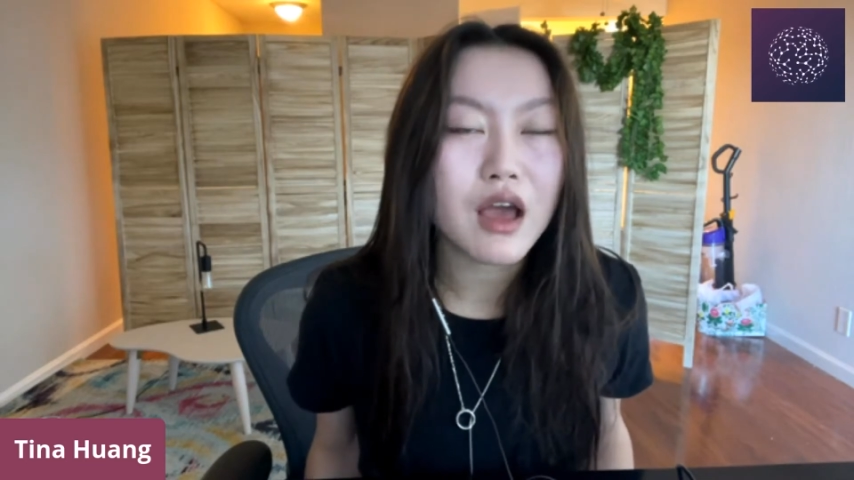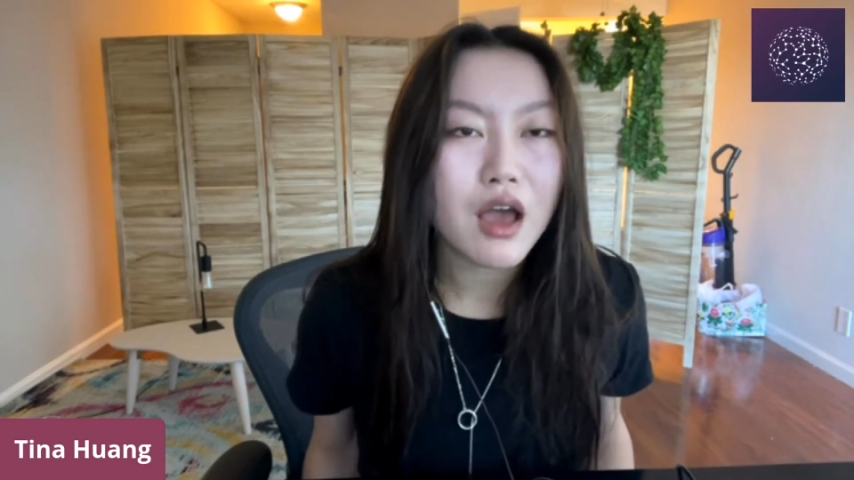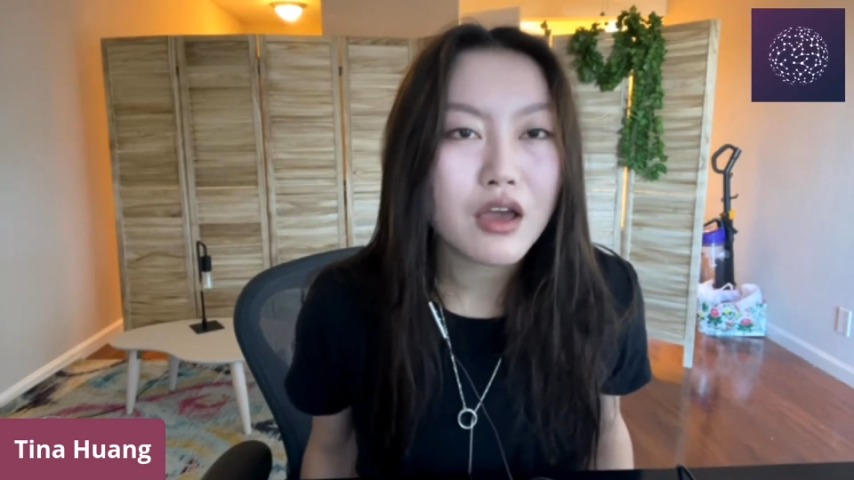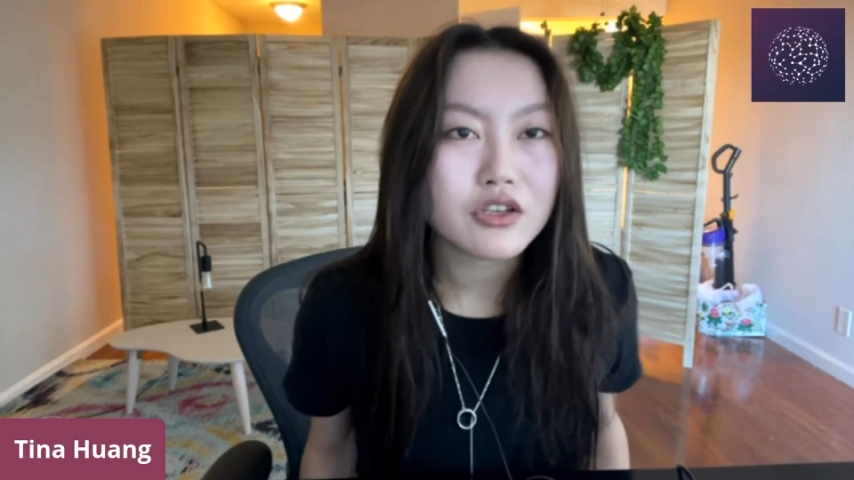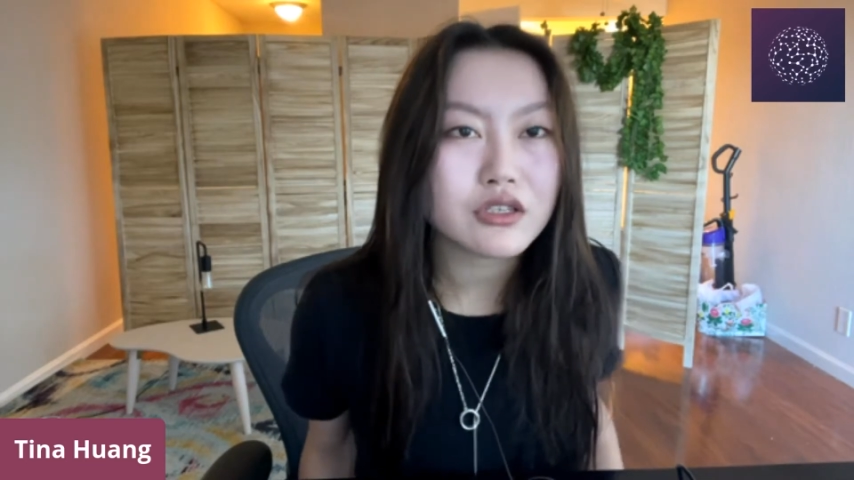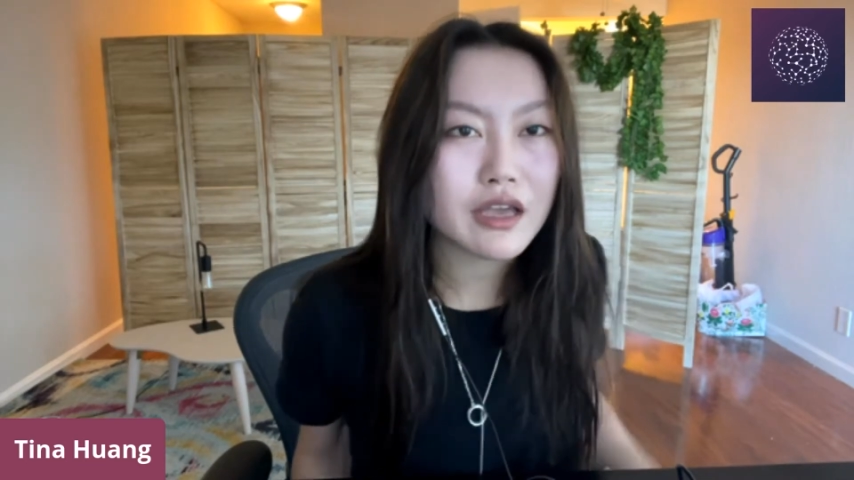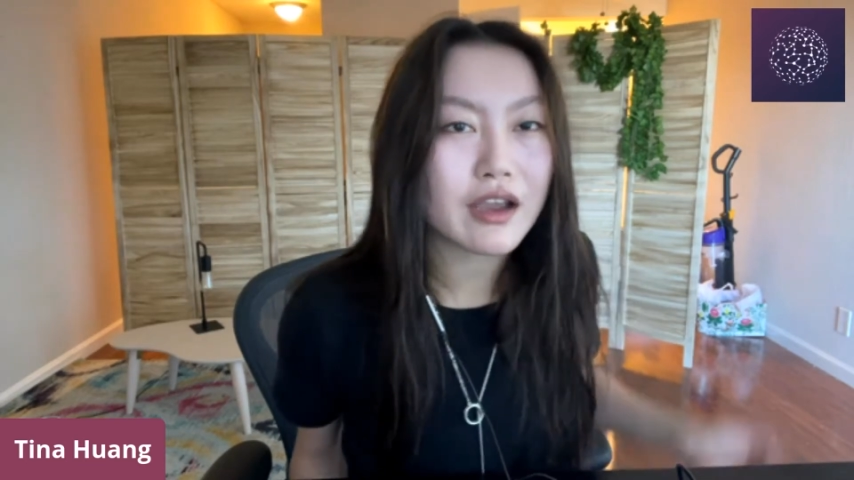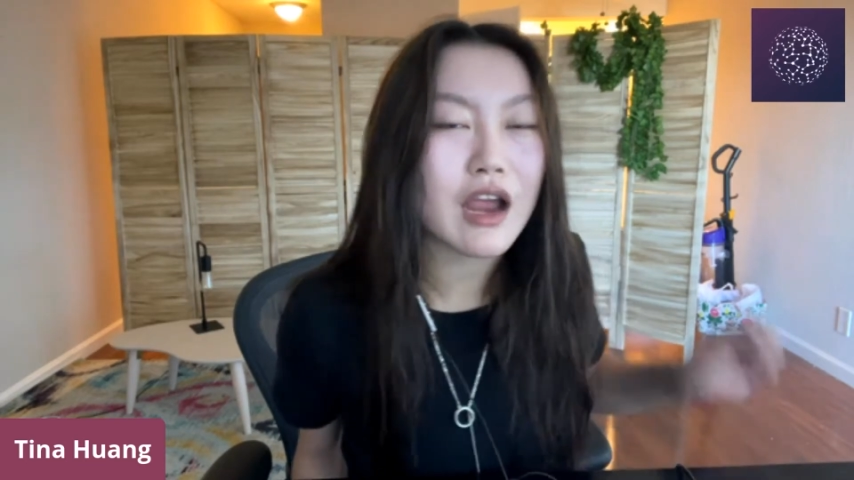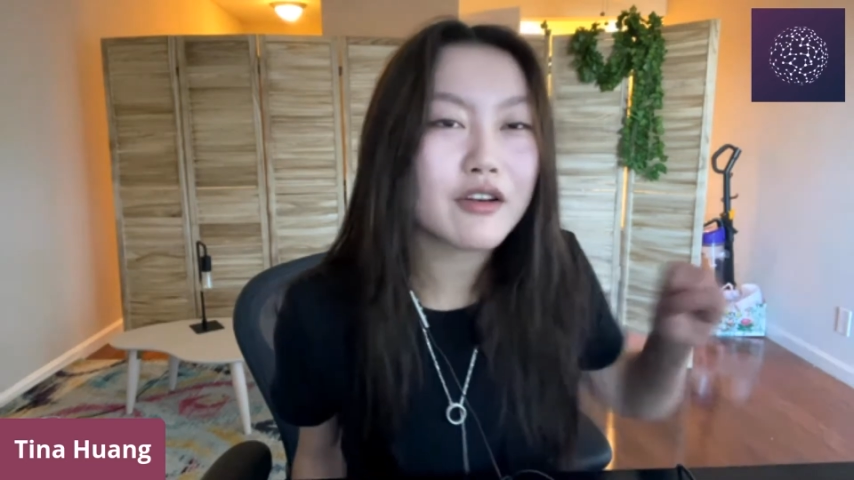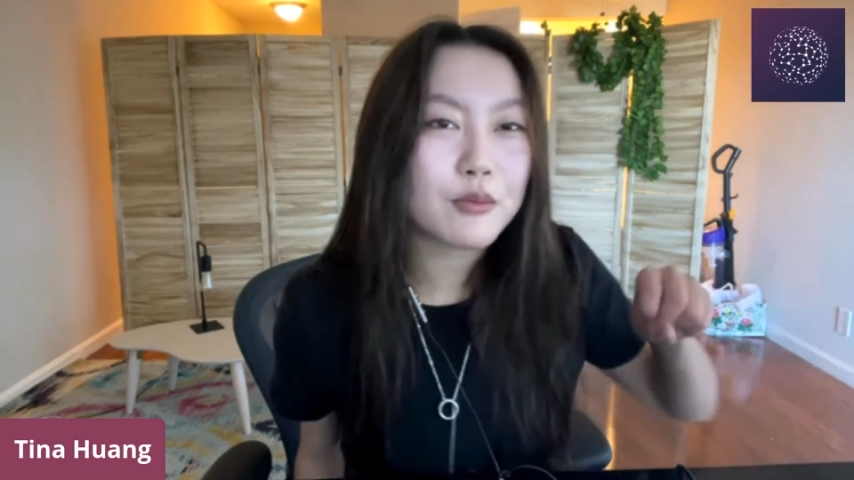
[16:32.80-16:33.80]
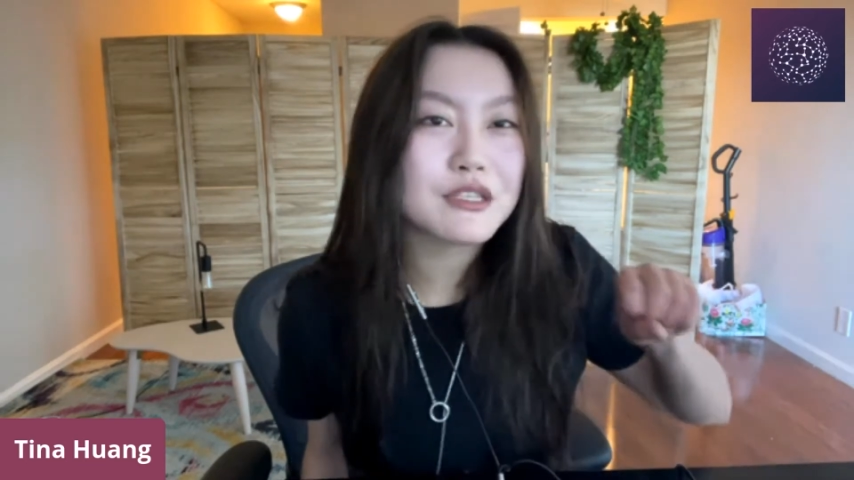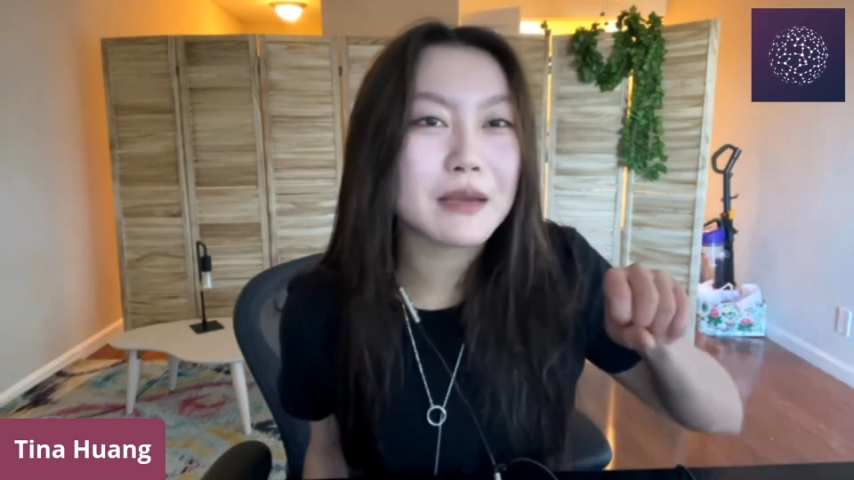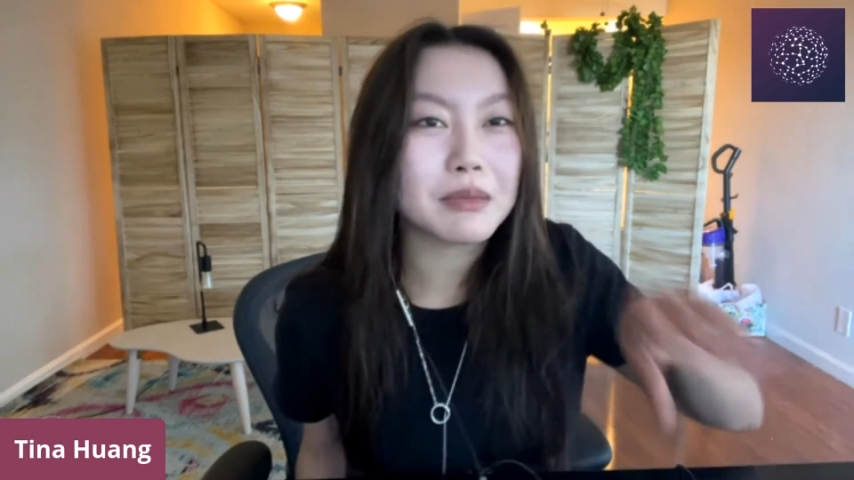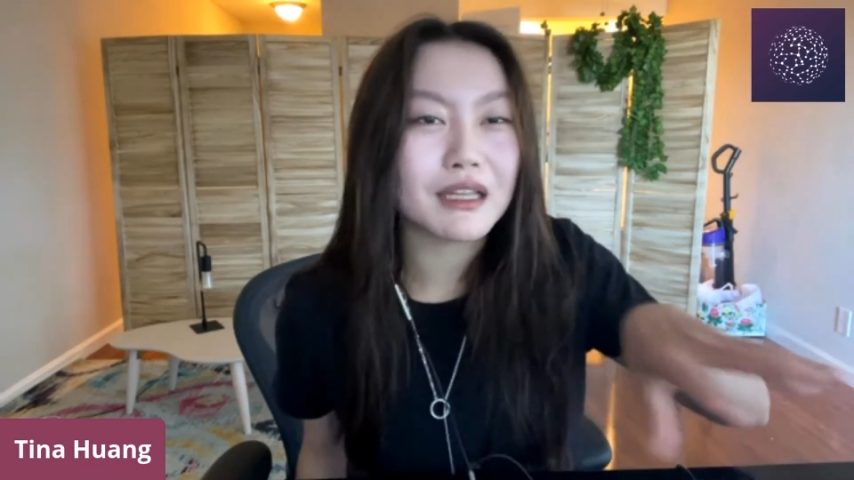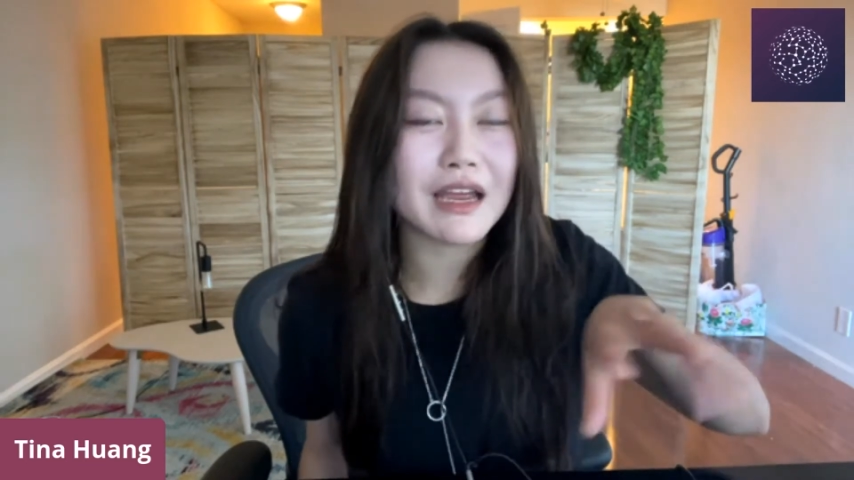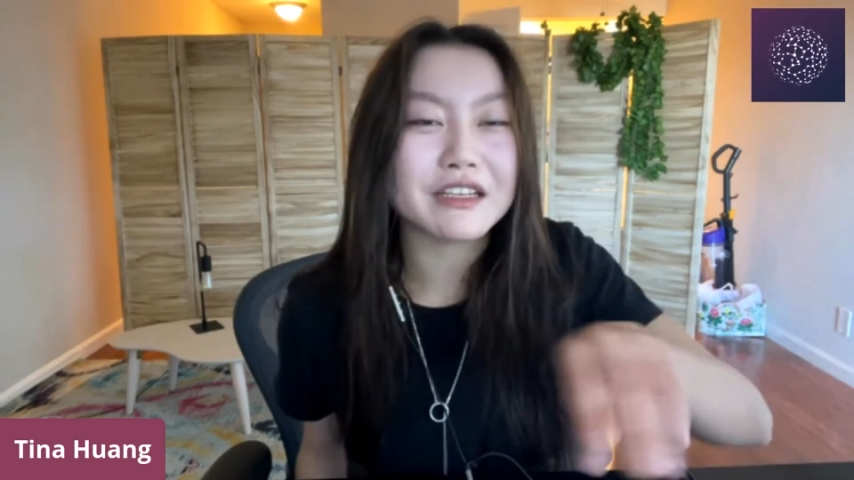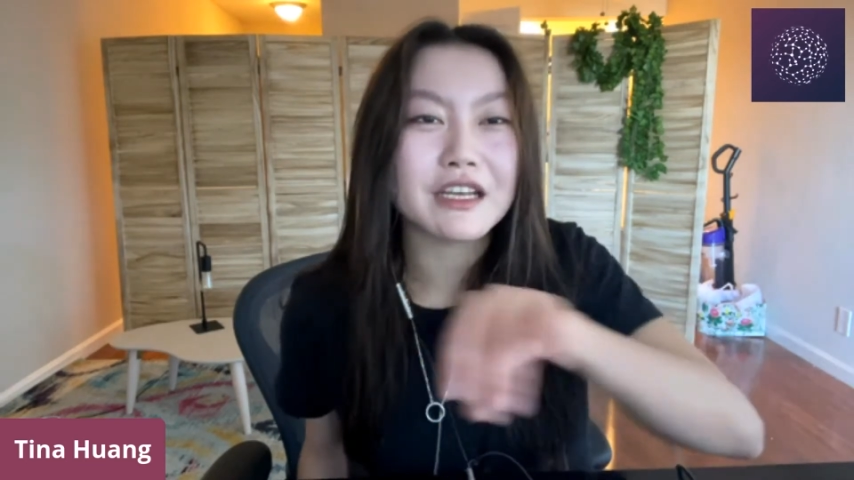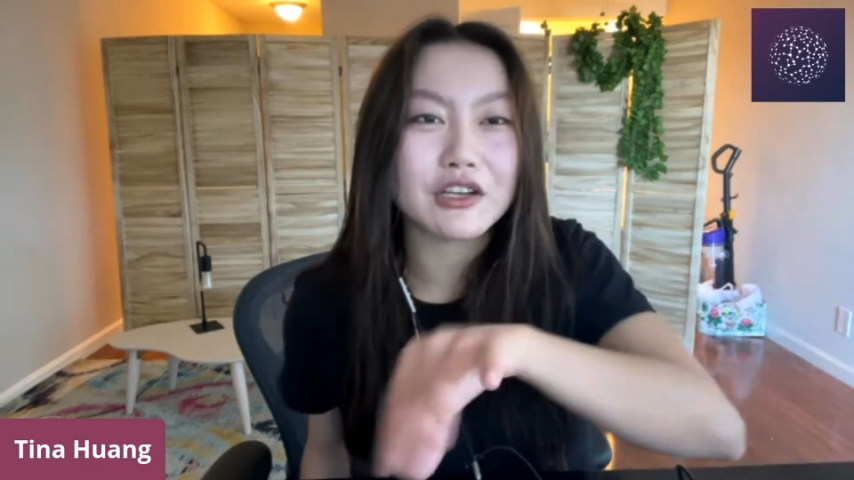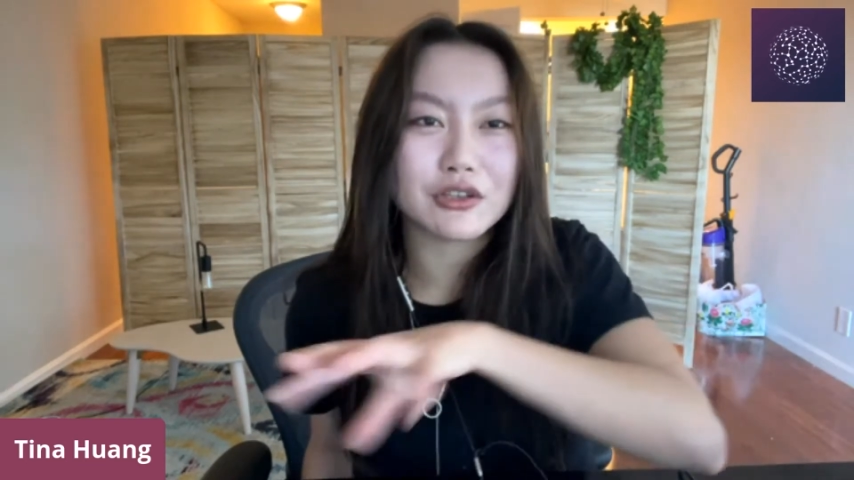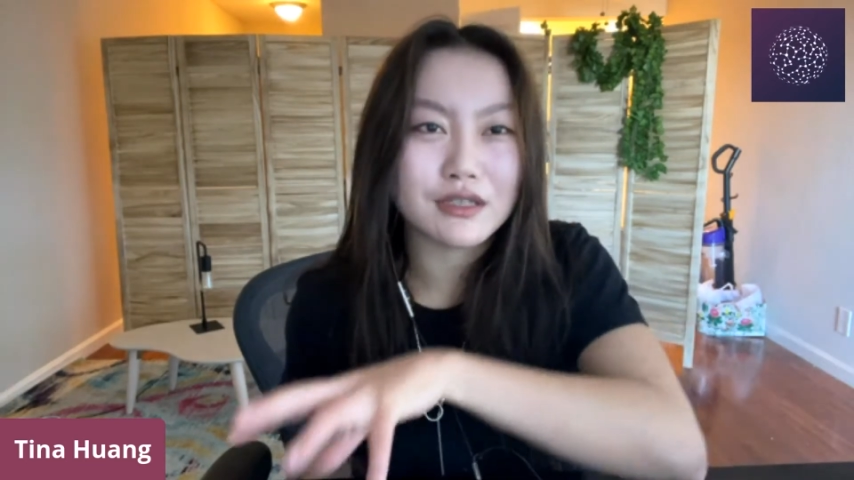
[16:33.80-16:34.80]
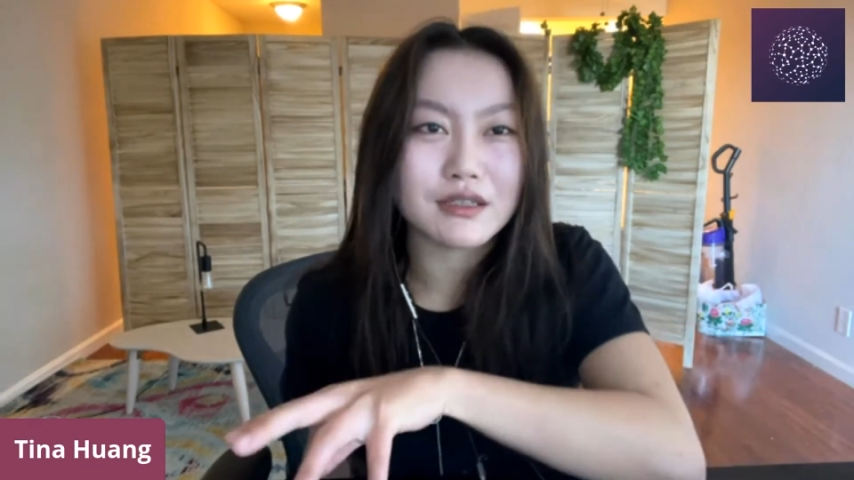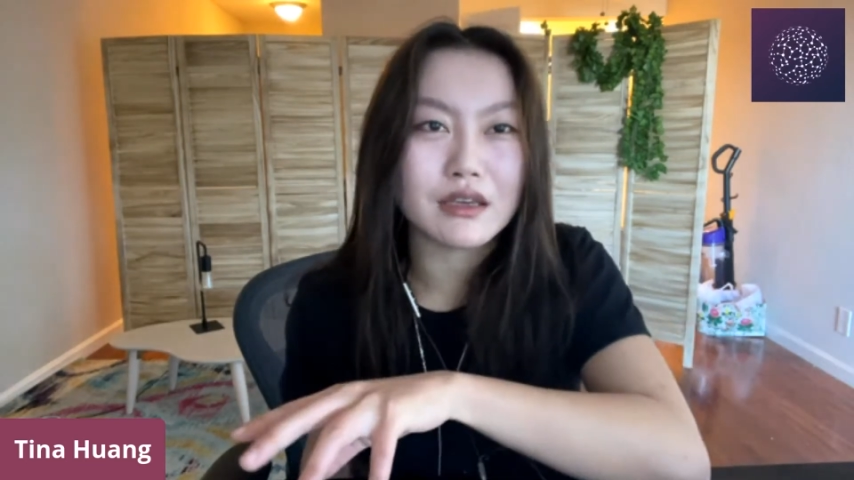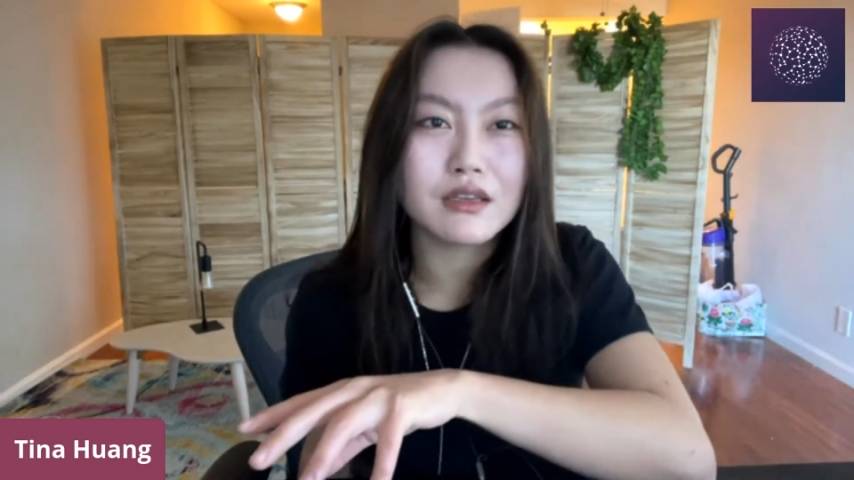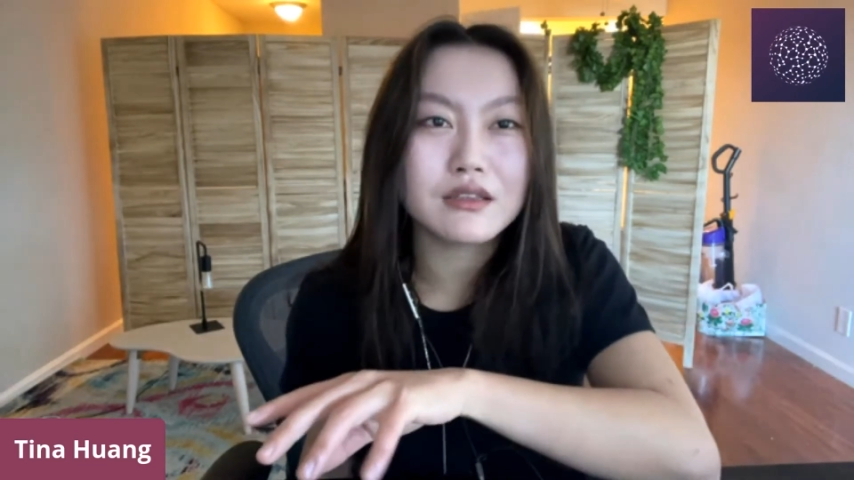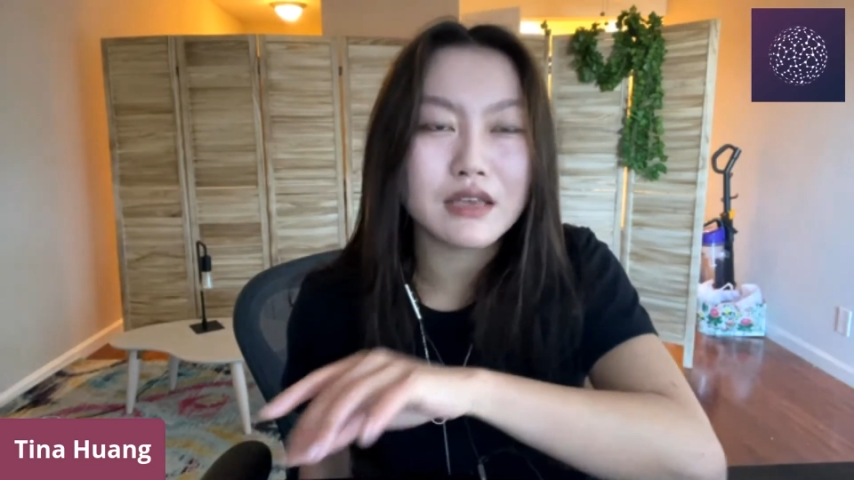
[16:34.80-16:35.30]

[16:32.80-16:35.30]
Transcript: just like kind of almost like planting your seeds